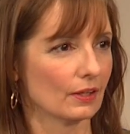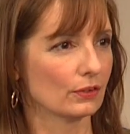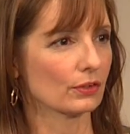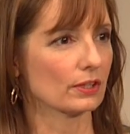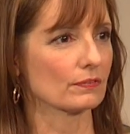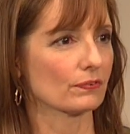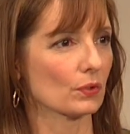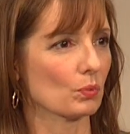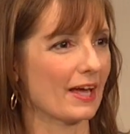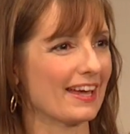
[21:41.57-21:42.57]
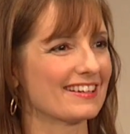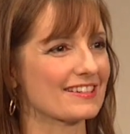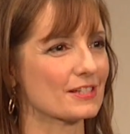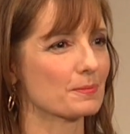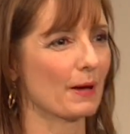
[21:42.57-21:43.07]
looking for a way to
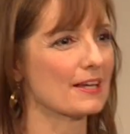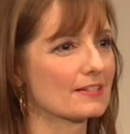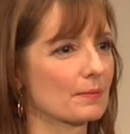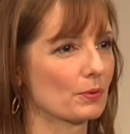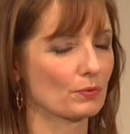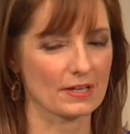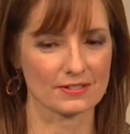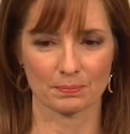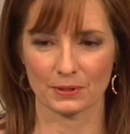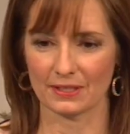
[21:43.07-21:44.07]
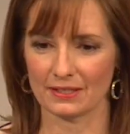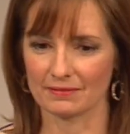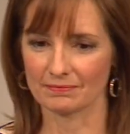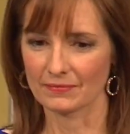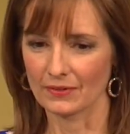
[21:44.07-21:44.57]
spice up a recipe
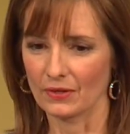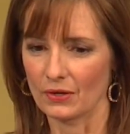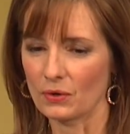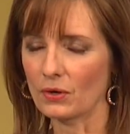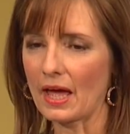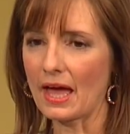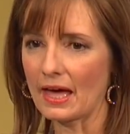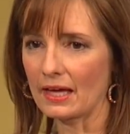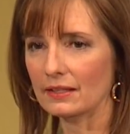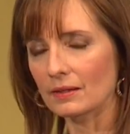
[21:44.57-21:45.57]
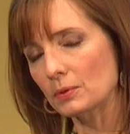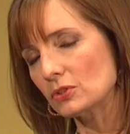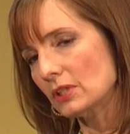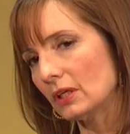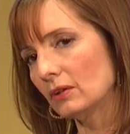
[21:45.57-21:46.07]
or add a
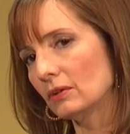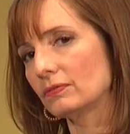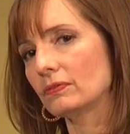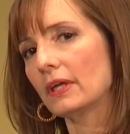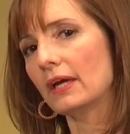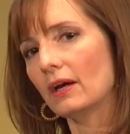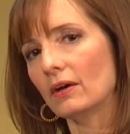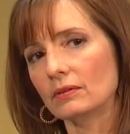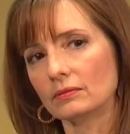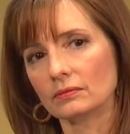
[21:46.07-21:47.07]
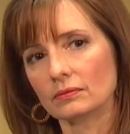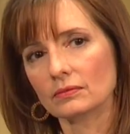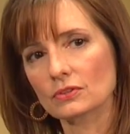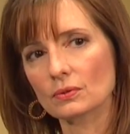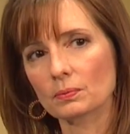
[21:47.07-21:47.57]
particular flair
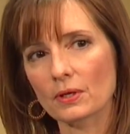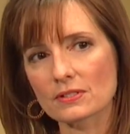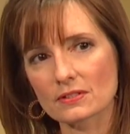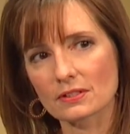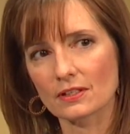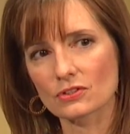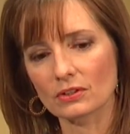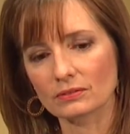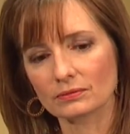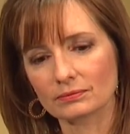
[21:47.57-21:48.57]
to a presentation.